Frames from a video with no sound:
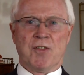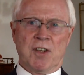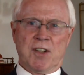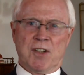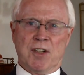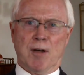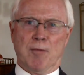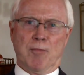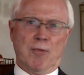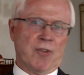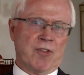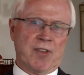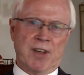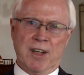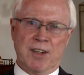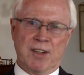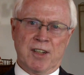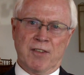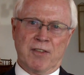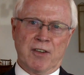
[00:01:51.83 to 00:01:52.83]
for example,
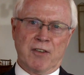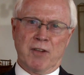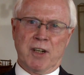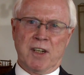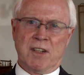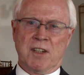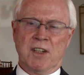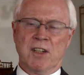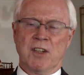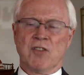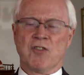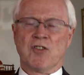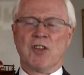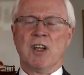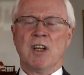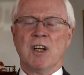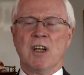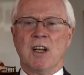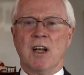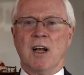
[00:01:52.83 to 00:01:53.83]
scientific research,
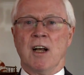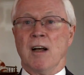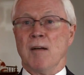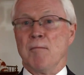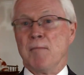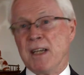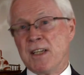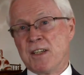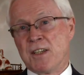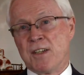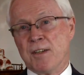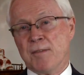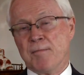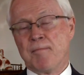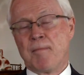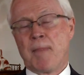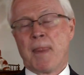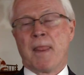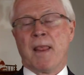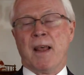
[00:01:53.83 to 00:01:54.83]

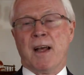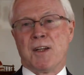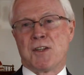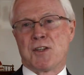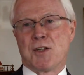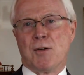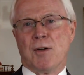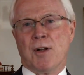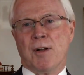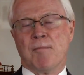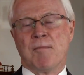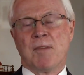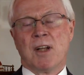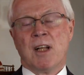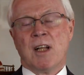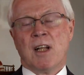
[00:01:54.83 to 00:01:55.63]
medicine, and so on.